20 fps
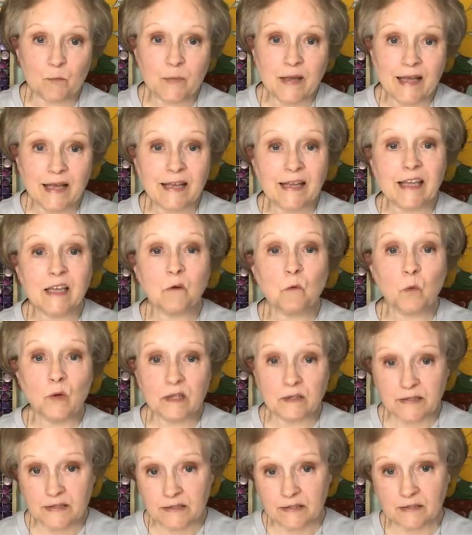Peggy
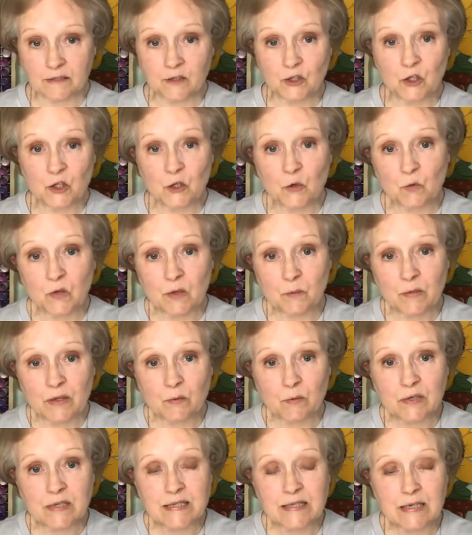Wilson, you will be
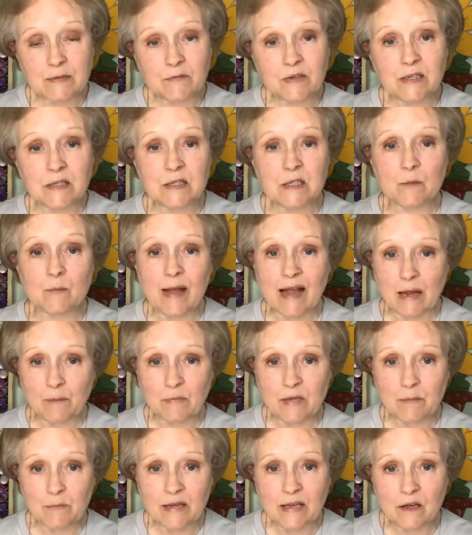receiving some
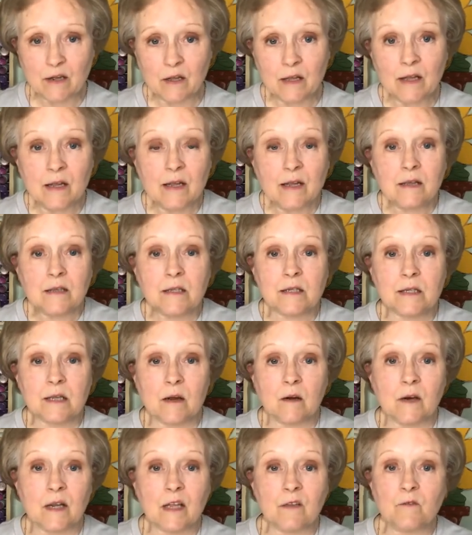happy mail.
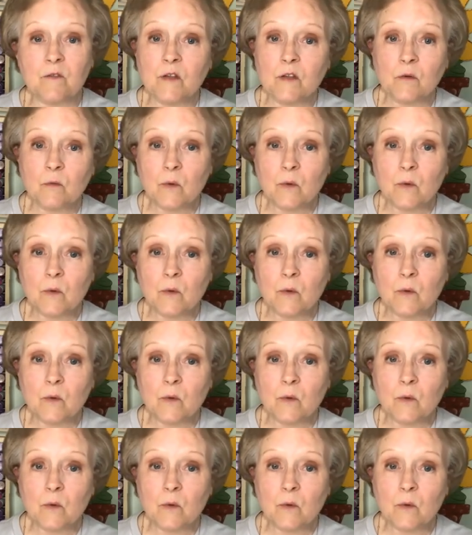So if you